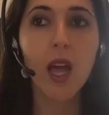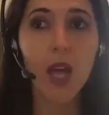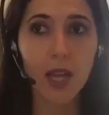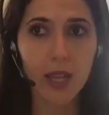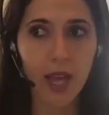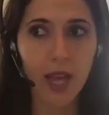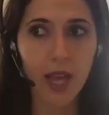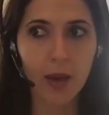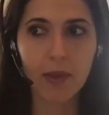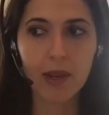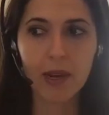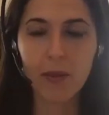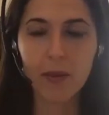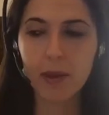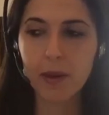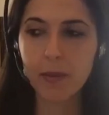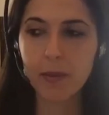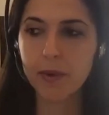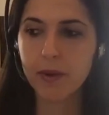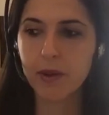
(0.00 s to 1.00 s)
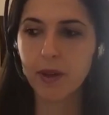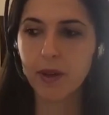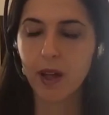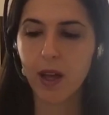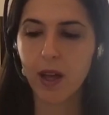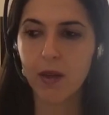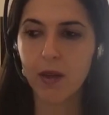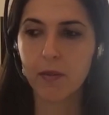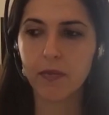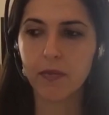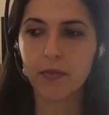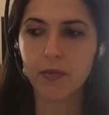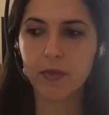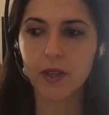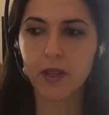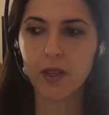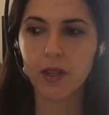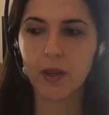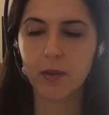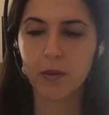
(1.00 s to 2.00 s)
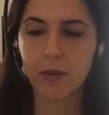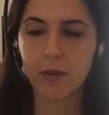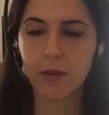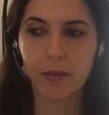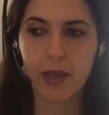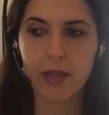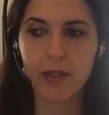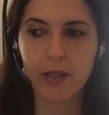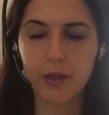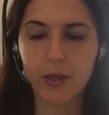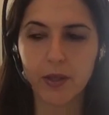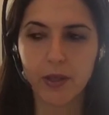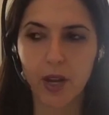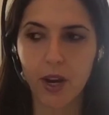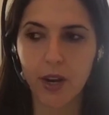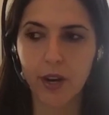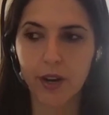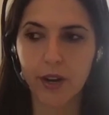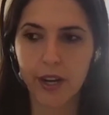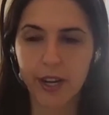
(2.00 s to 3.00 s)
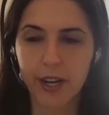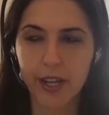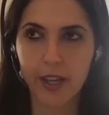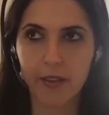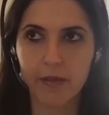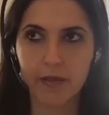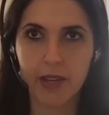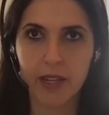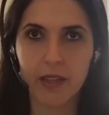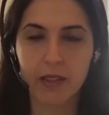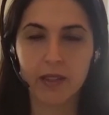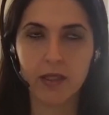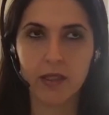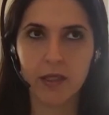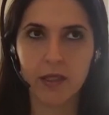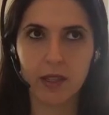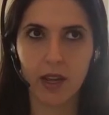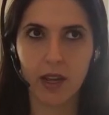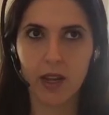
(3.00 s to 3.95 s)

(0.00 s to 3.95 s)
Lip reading: Yeah, many people, Maslow's hierarchy of needs,